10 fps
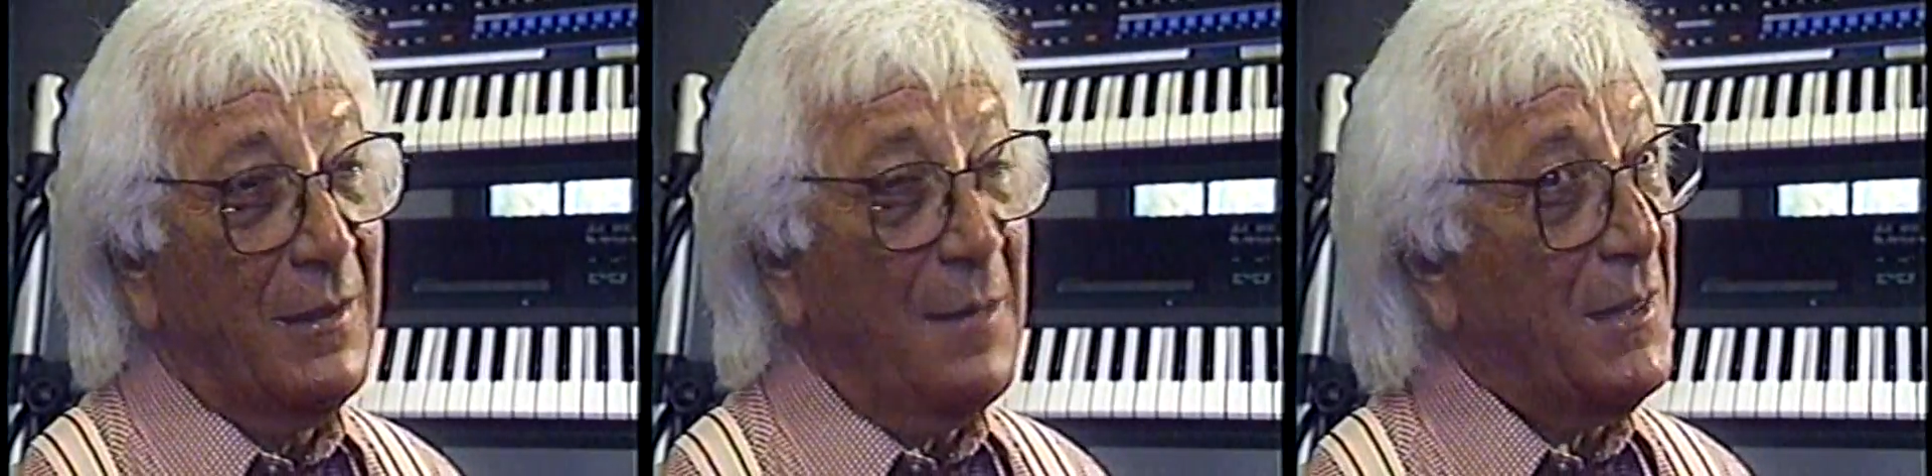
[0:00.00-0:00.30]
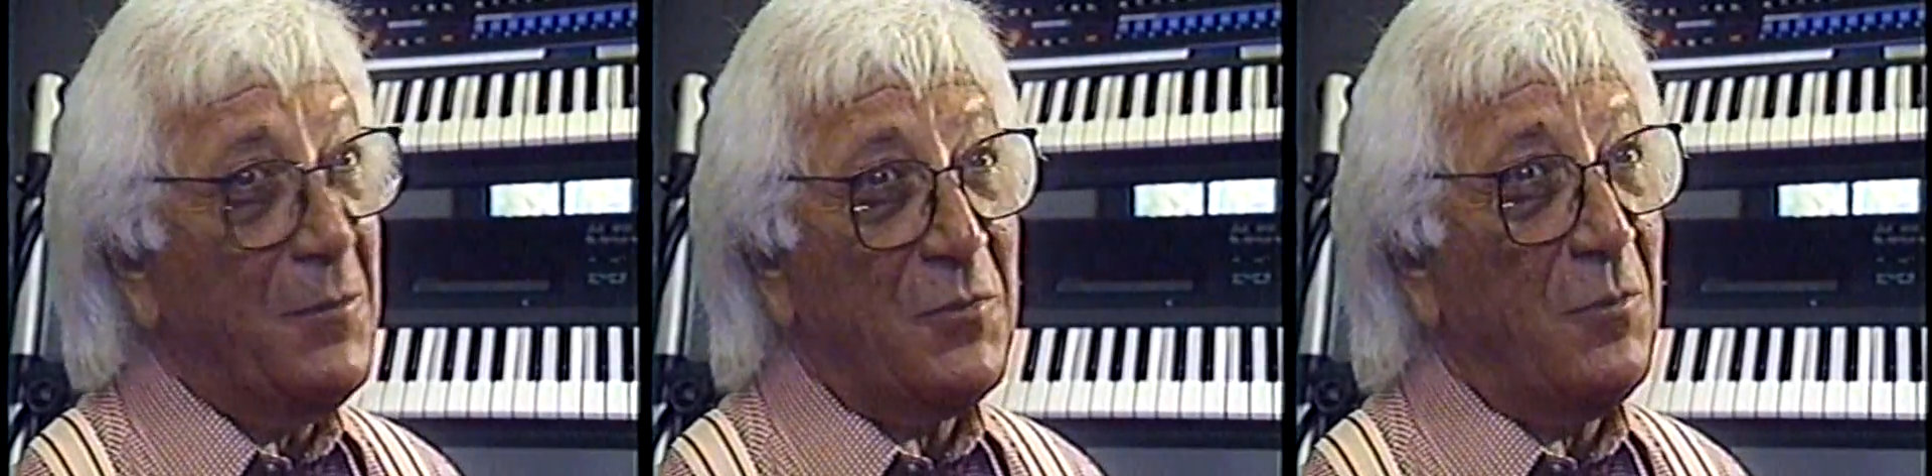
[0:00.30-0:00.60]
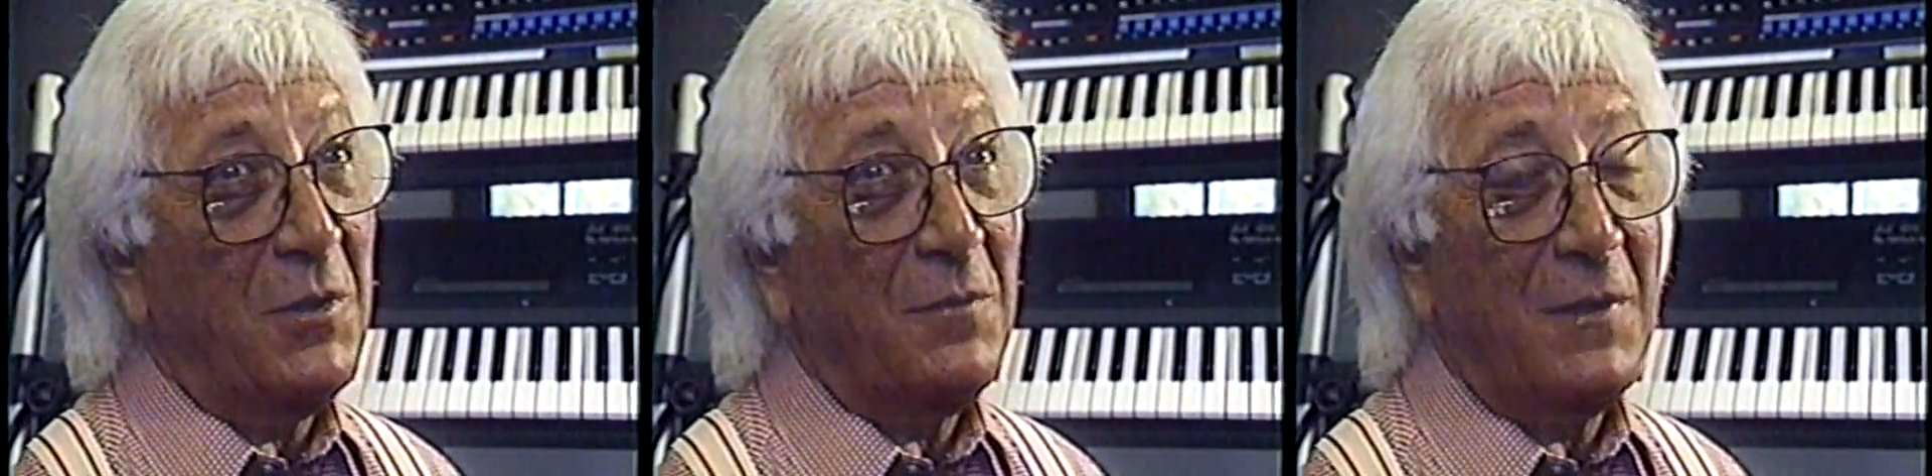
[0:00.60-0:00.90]
I mean, that was
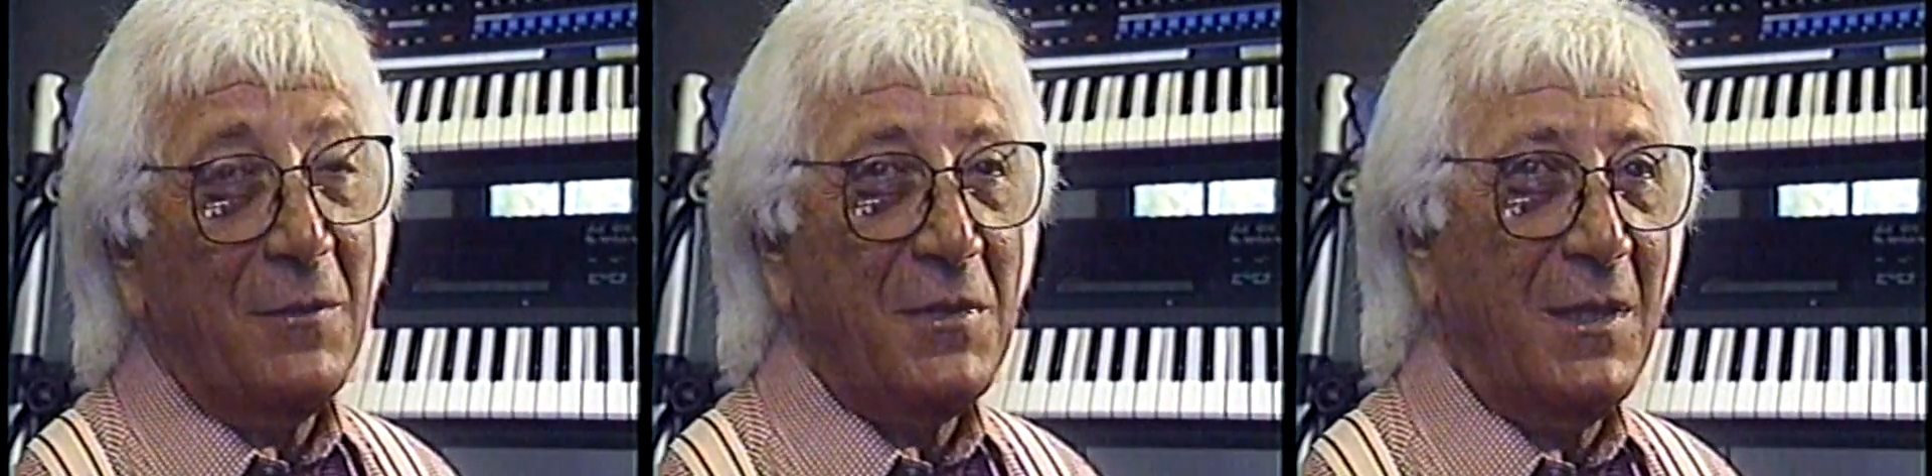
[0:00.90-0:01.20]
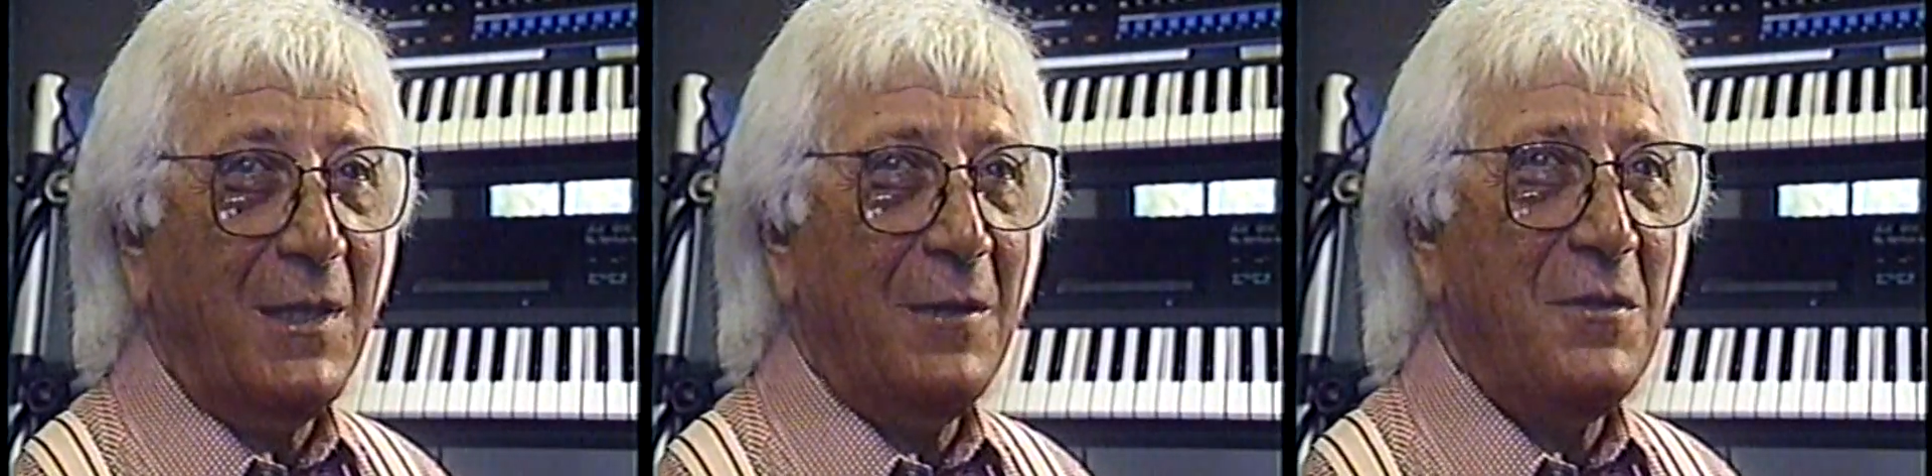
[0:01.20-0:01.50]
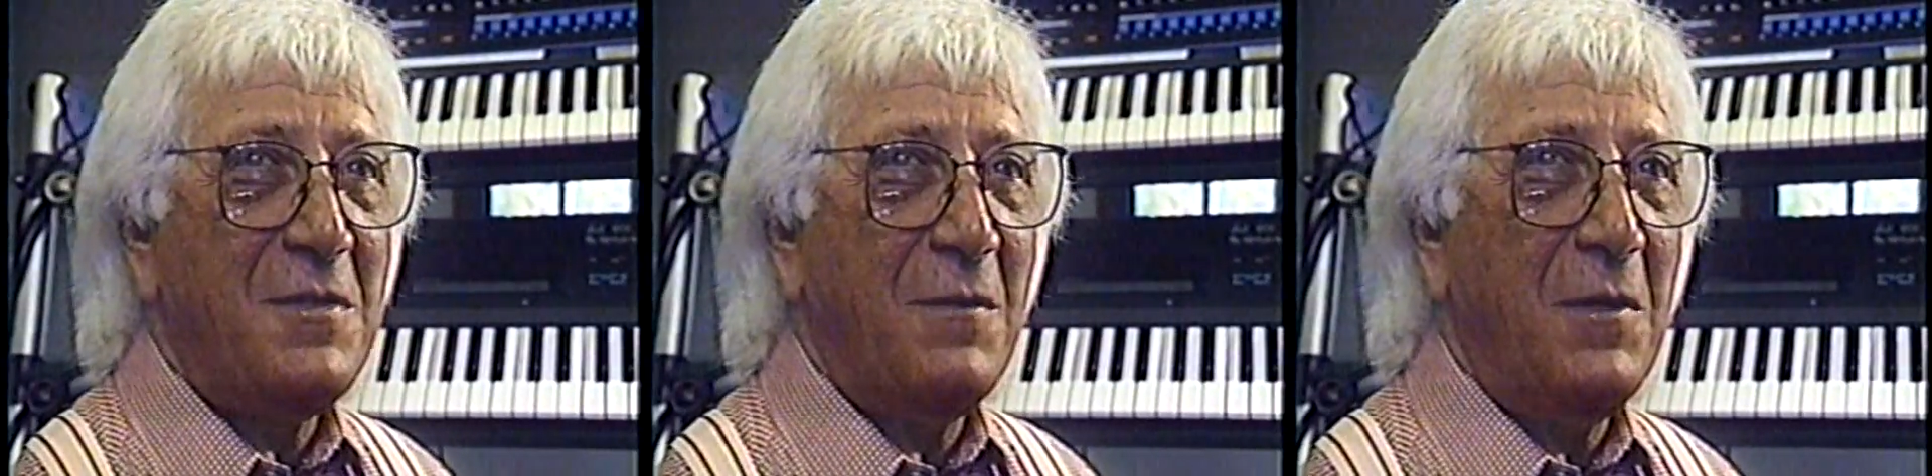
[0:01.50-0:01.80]
wonderful. I was getting
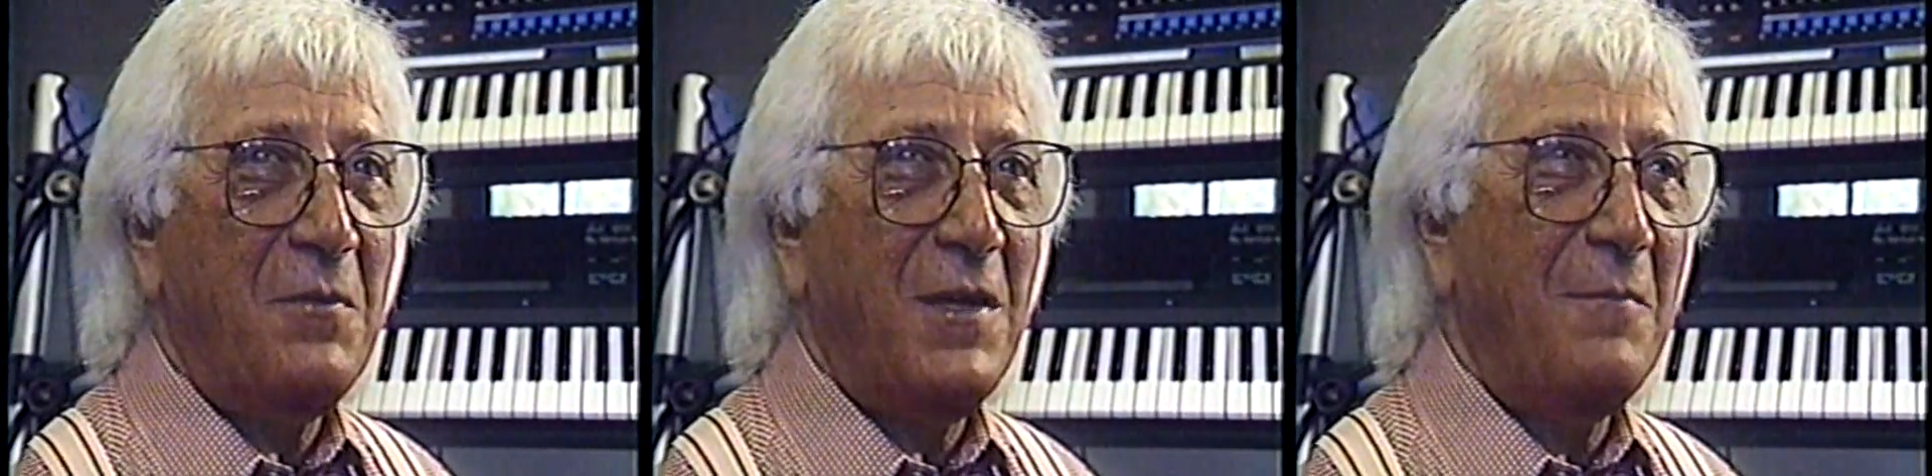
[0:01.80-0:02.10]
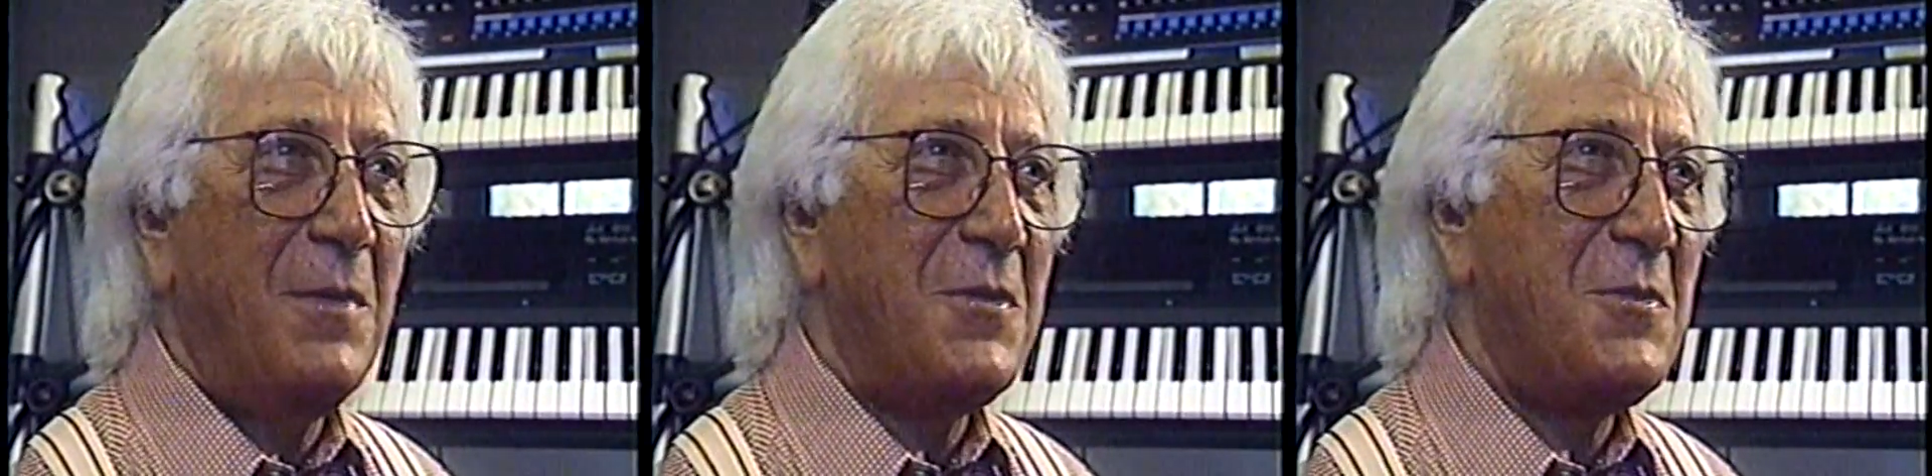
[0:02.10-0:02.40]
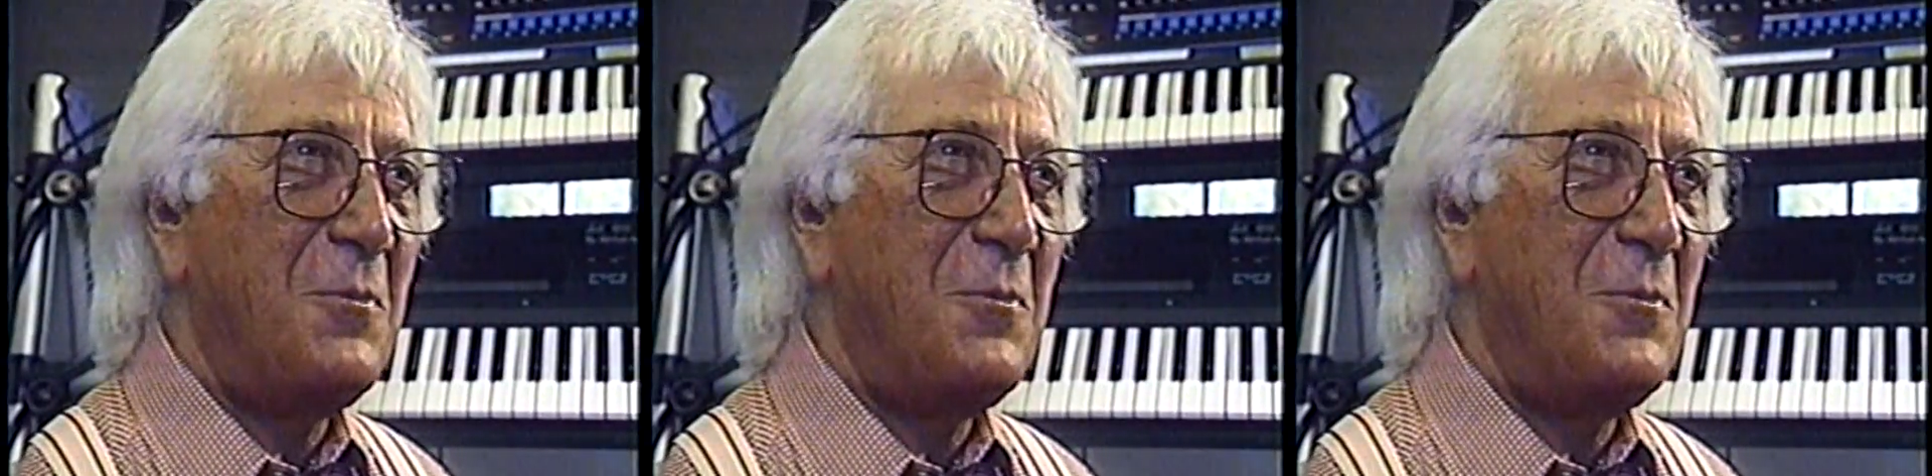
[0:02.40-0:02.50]
$175